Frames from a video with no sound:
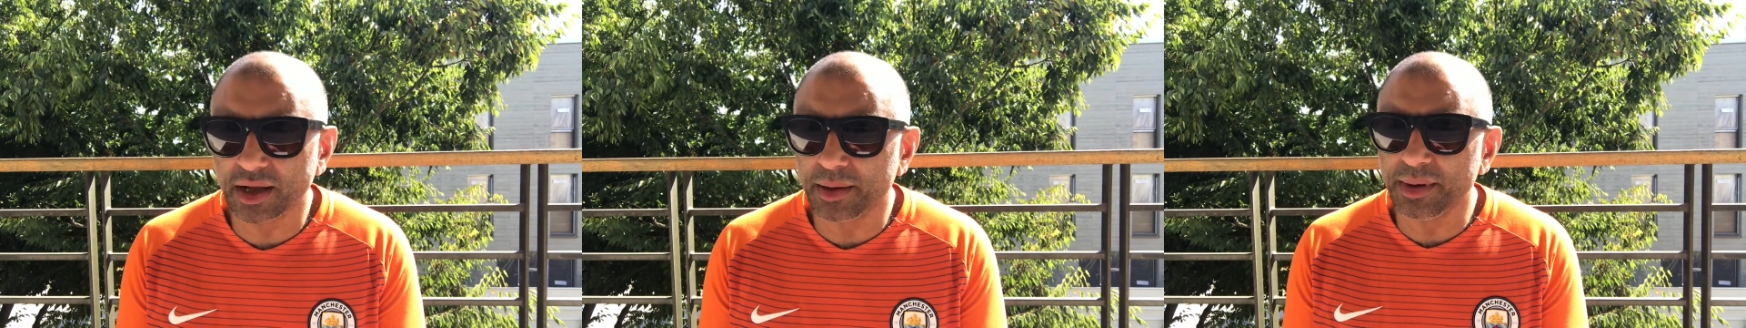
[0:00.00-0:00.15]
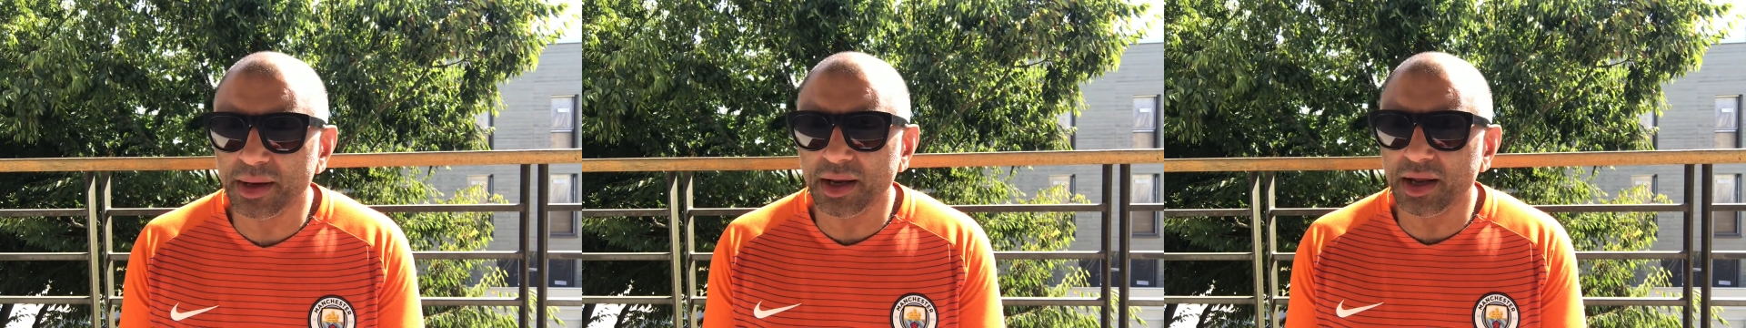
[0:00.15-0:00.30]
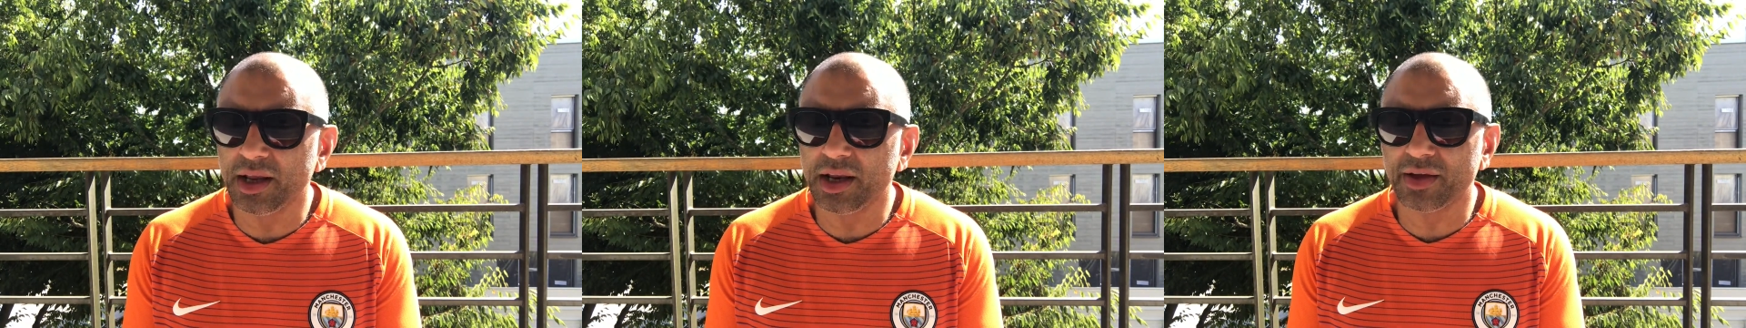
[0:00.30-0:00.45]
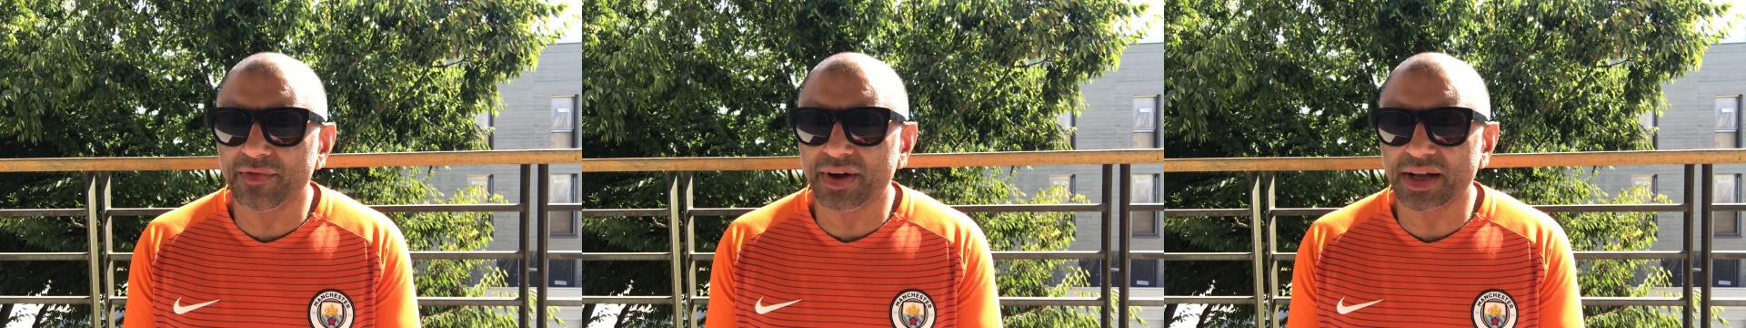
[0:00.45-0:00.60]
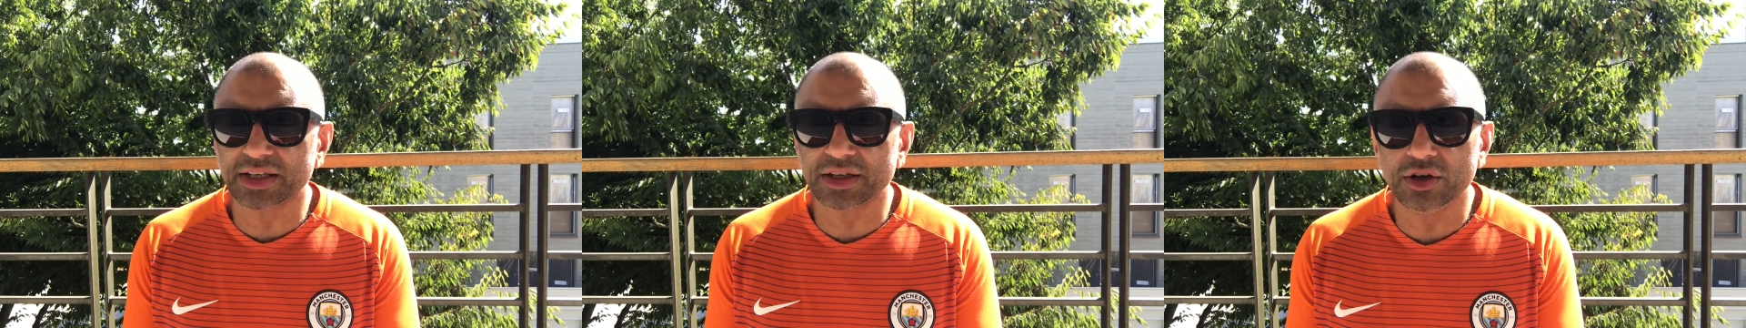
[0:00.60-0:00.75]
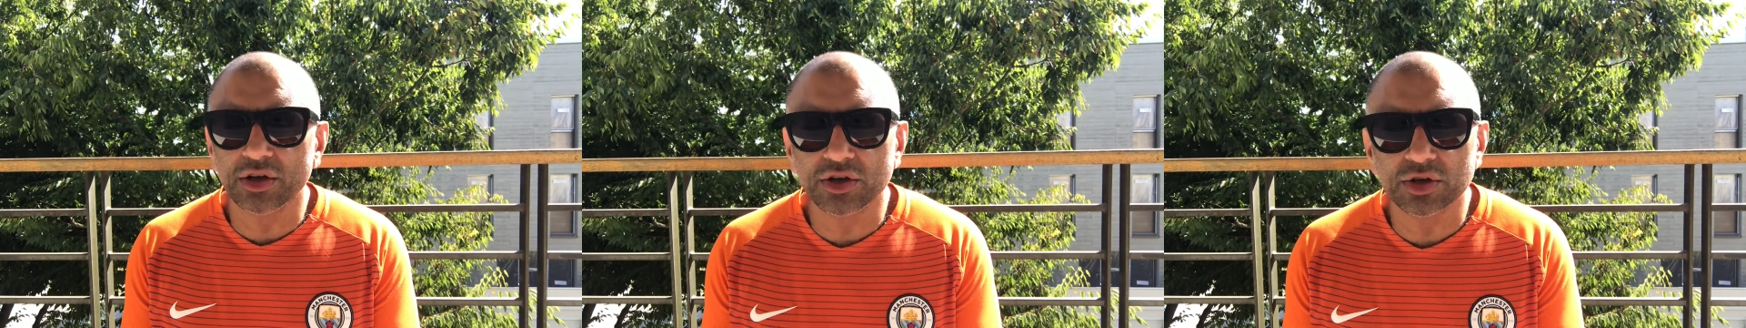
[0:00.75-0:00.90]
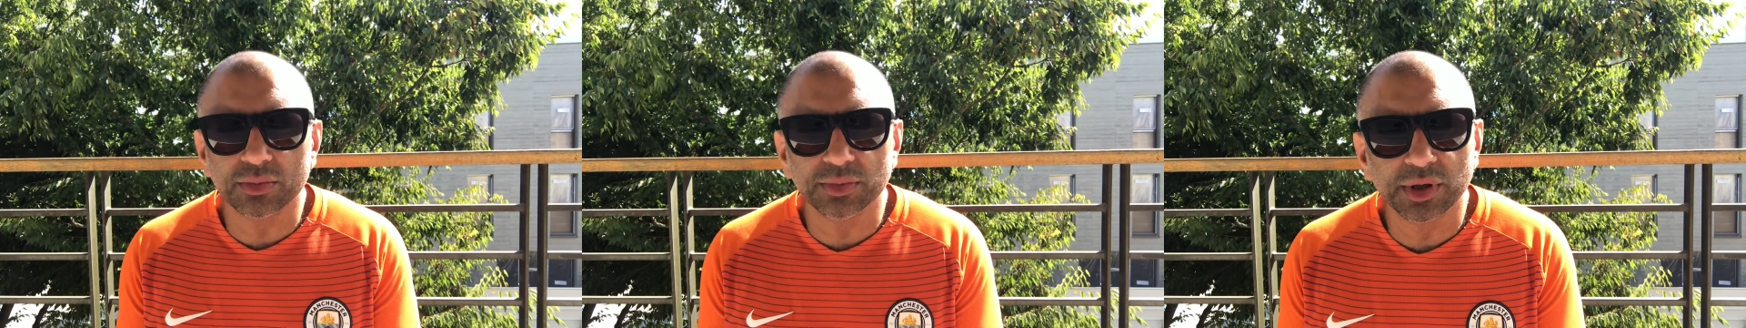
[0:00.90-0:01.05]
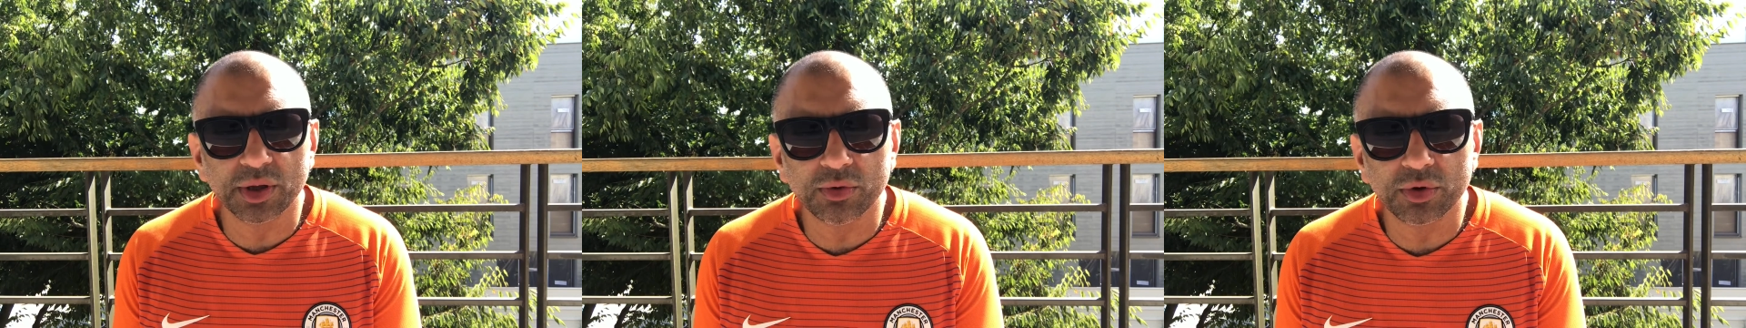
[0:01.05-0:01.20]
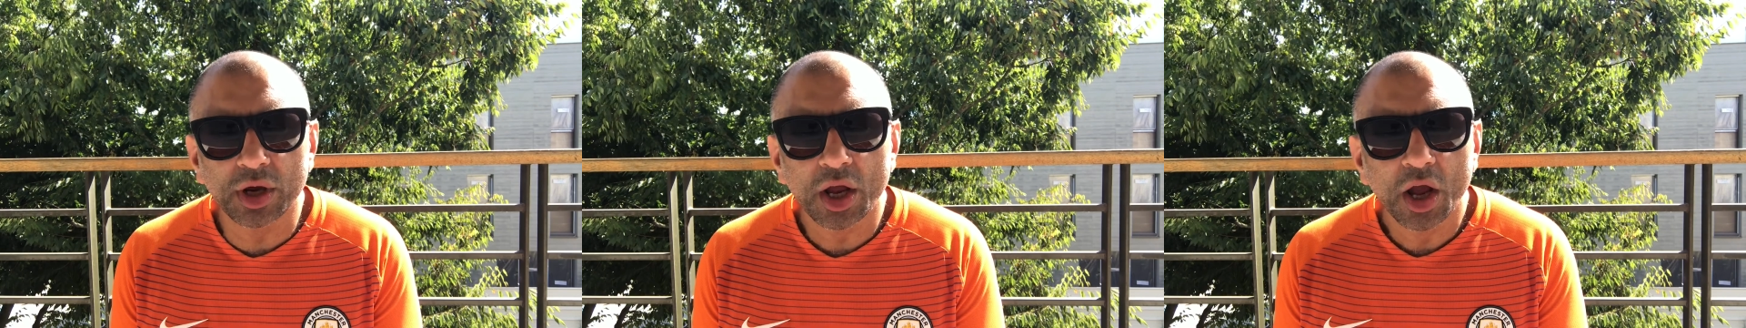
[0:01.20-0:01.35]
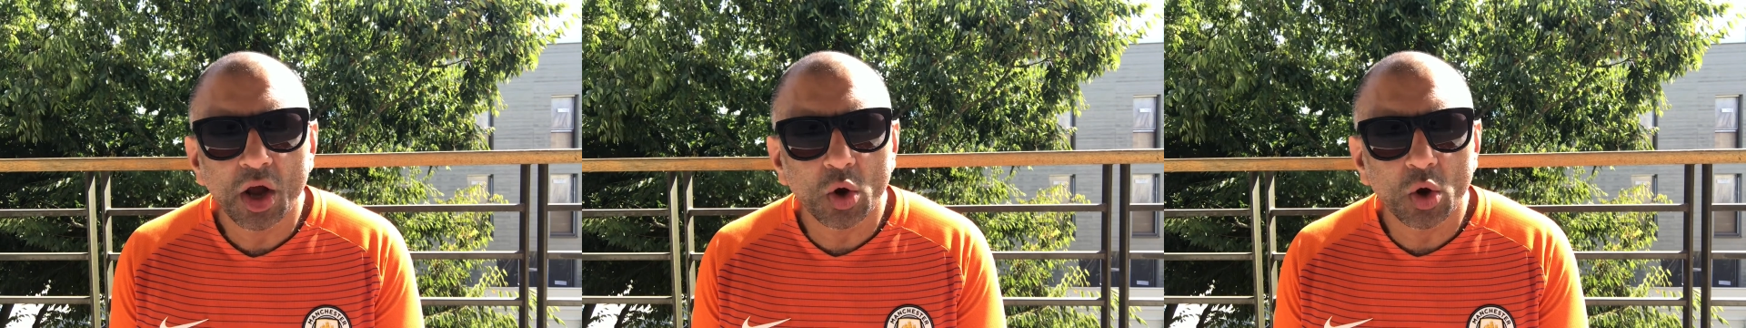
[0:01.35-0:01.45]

I mean, he'd have had to do something